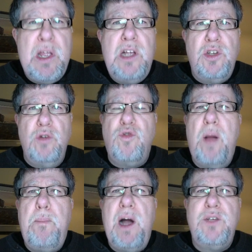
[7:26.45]
So
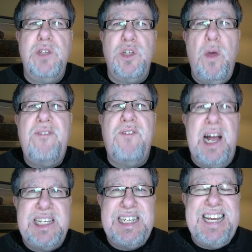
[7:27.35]
Dropbox was a way for
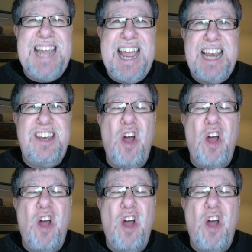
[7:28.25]
us to get